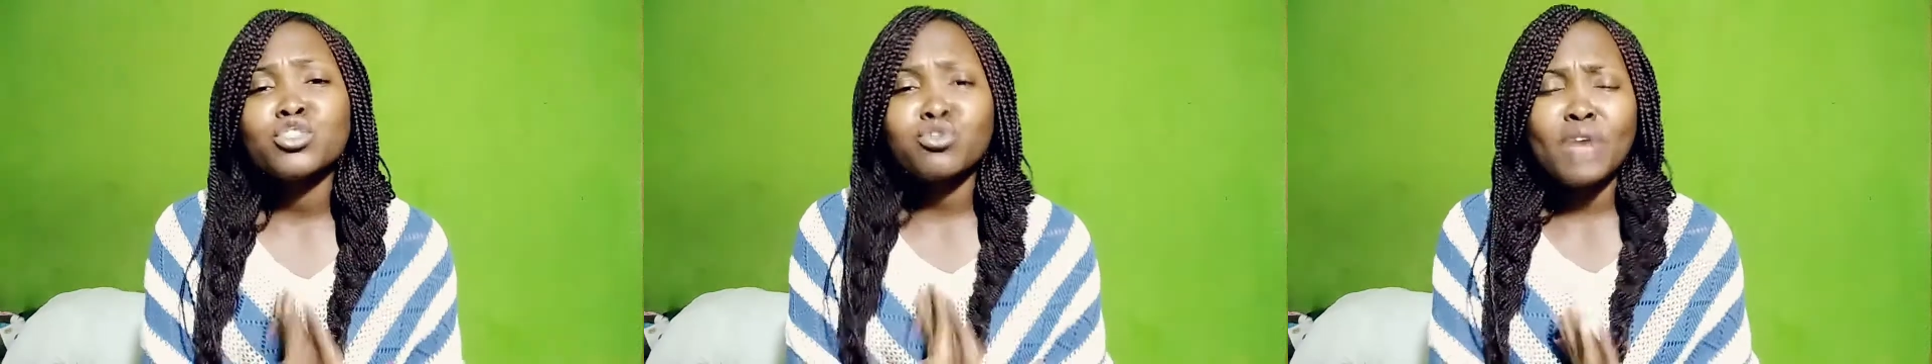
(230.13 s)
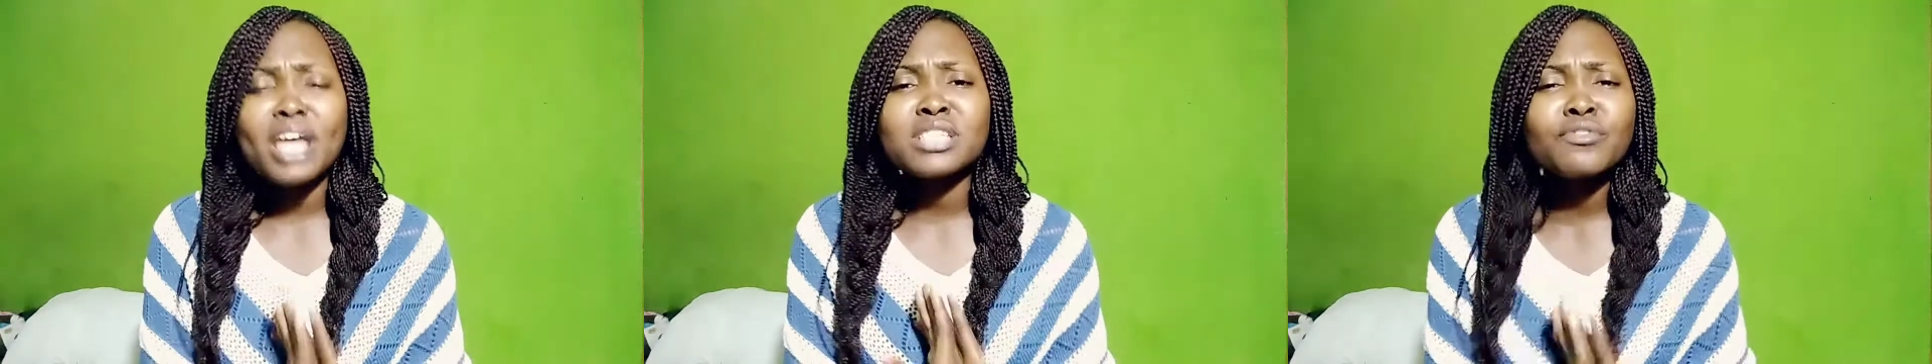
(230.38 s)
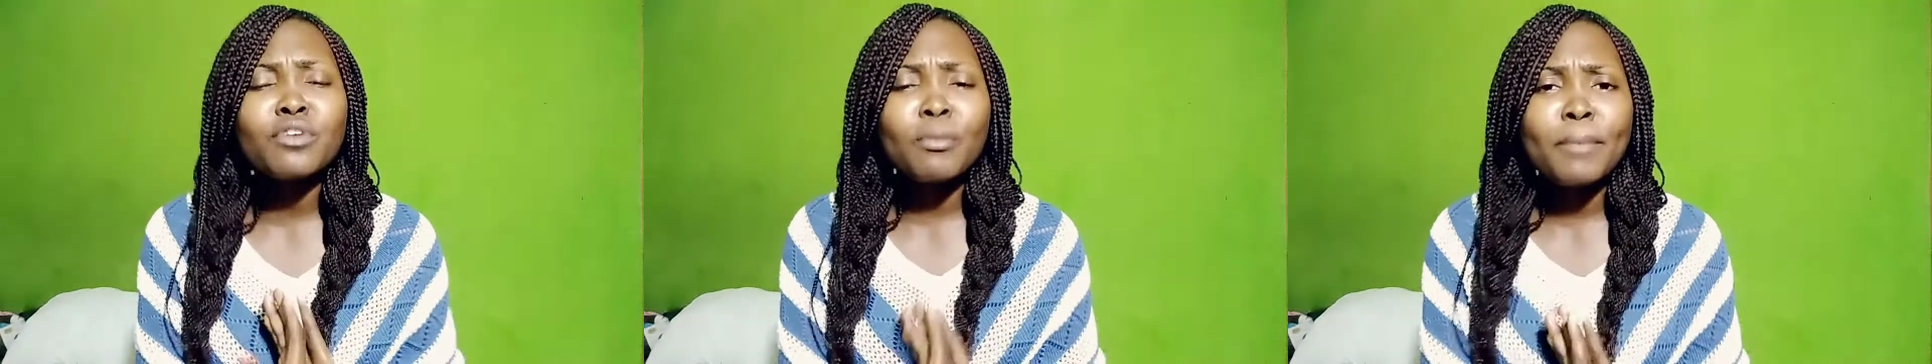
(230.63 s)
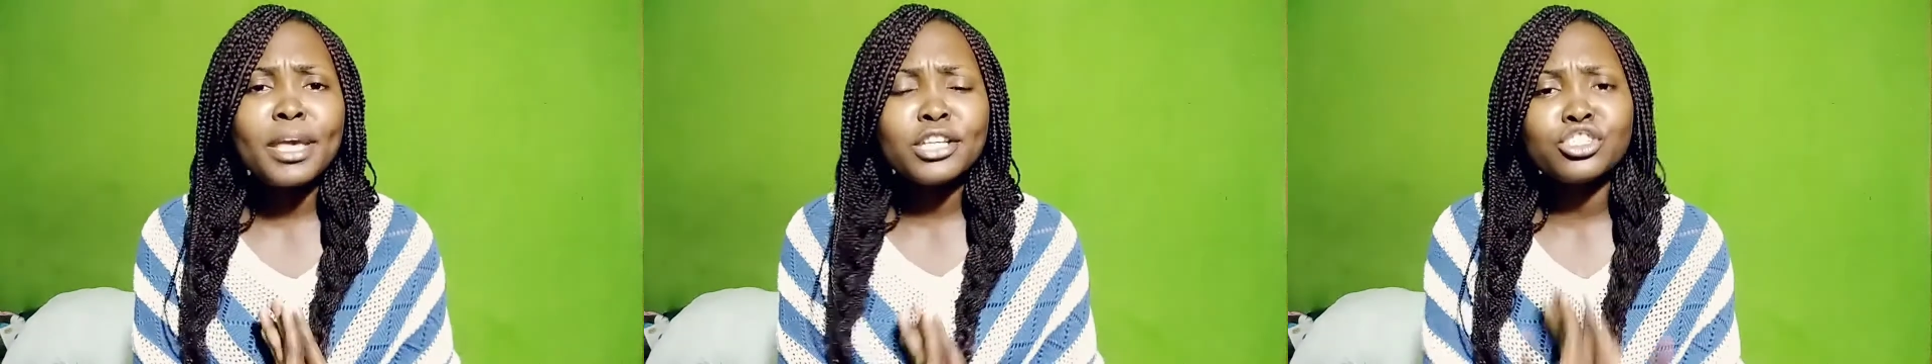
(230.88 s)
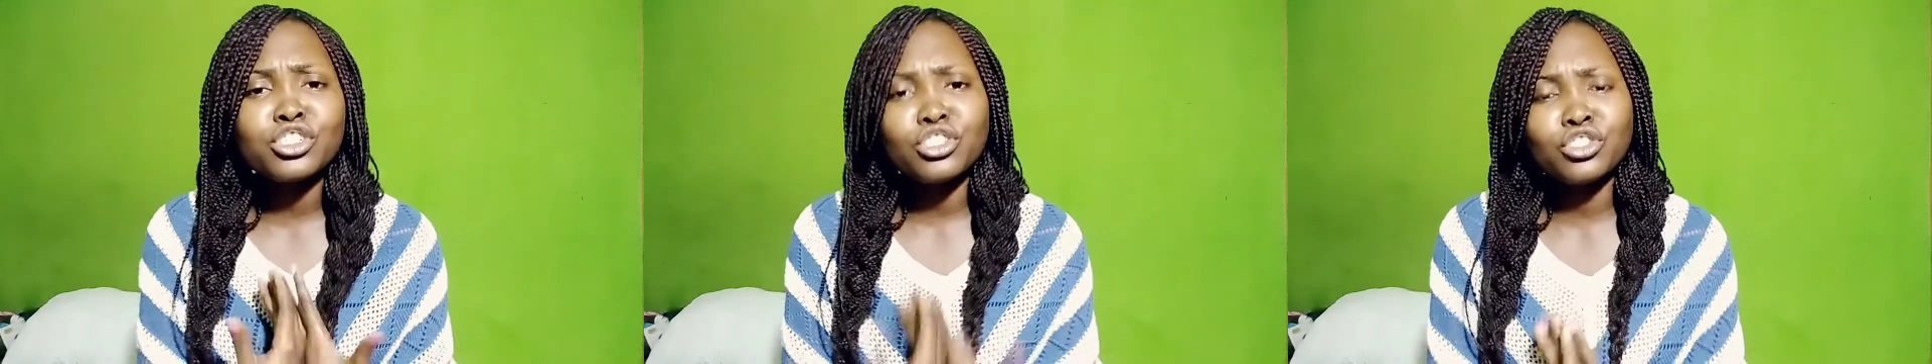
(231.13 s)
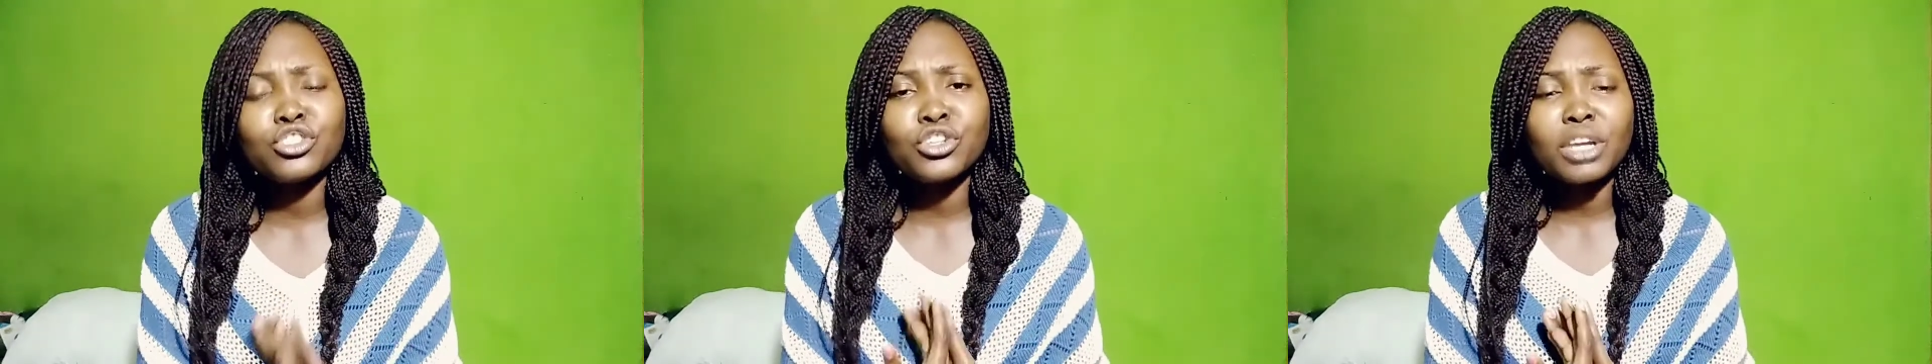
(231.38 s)

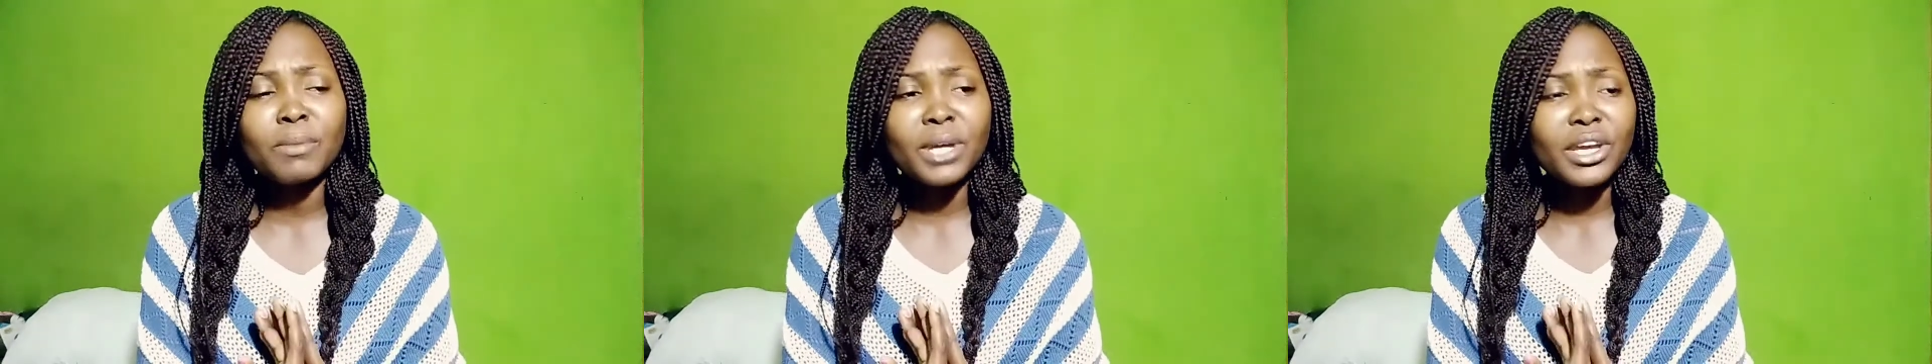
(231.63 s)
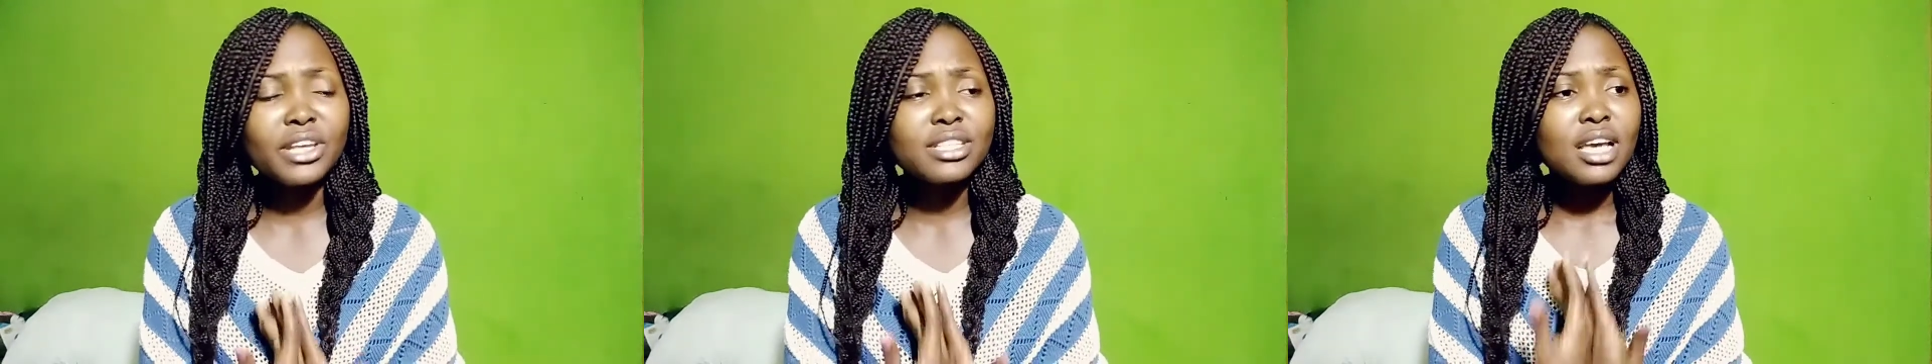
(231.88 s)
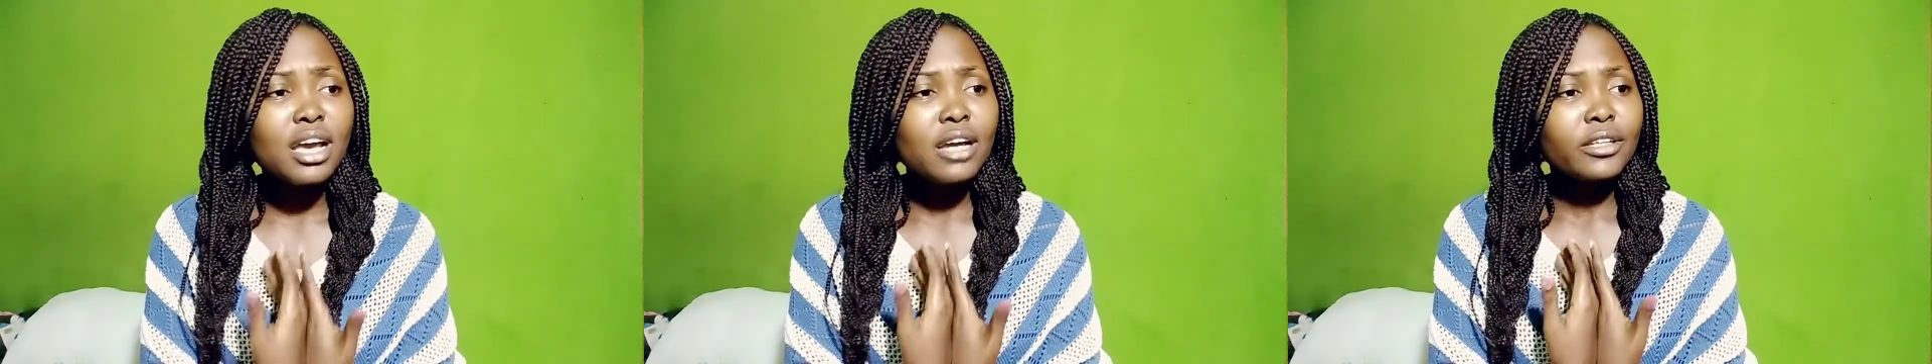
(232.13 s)
transformation journey, because